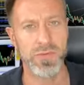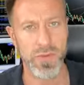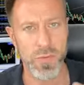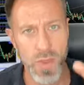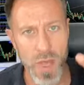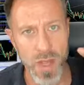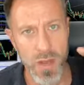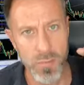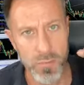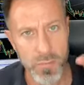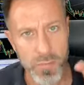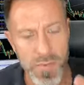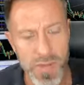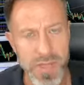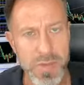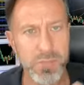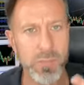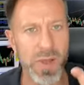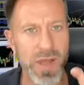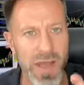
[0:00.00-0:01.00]
So
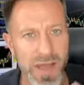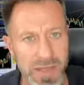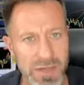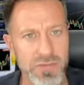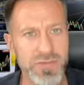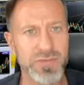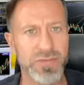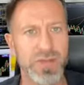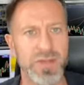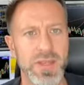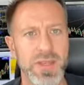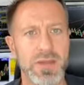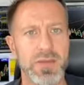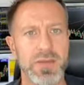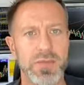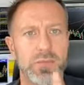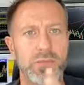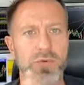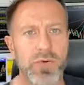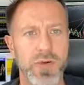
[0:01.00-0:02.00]
be patient
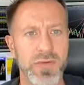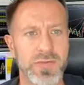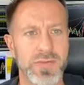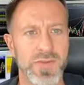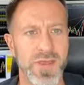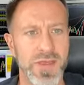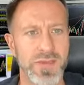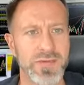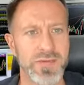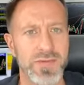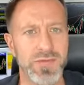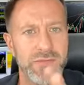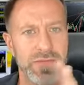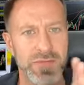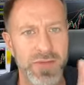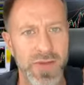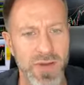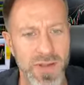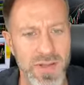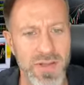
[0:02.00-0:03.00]
in this process of
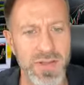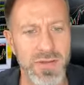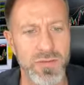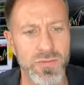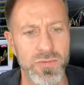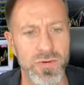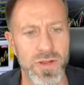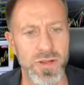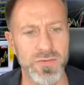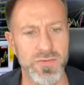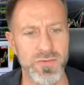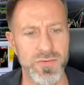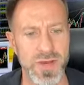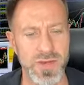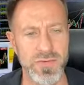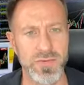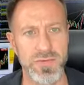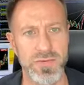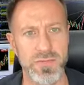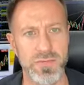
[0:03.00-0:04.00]
finding the right
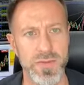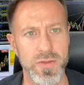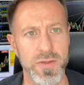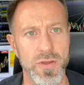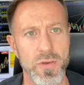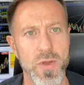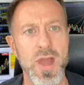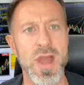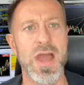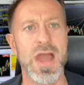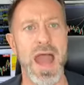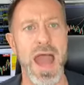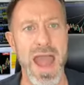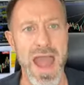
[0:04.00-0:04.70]
strategy for you.